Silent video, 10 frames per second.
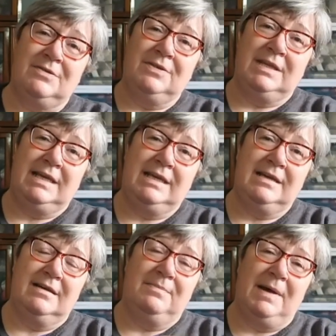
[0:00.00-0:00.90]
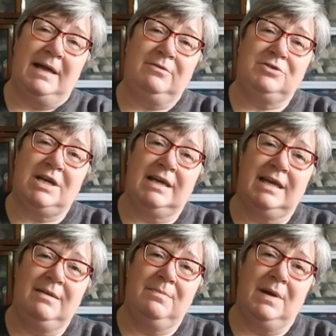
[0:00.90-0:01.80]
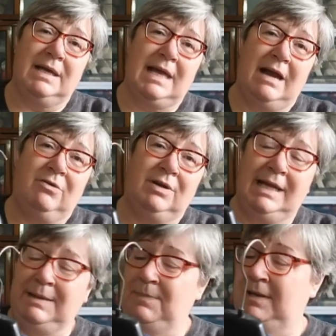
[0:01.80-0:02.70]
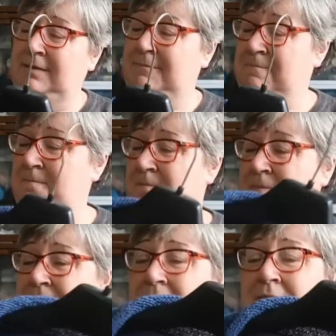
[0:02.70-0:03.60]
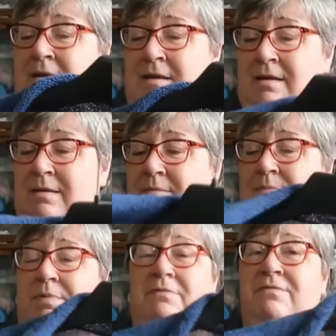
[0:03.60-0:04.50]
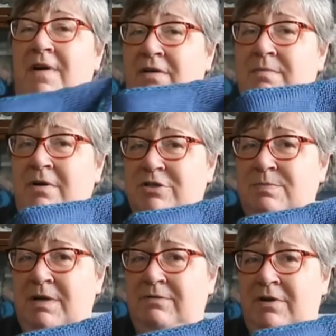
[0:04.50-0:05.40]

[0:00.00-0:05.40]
on the panel jacket by Carol Lapin. but very much my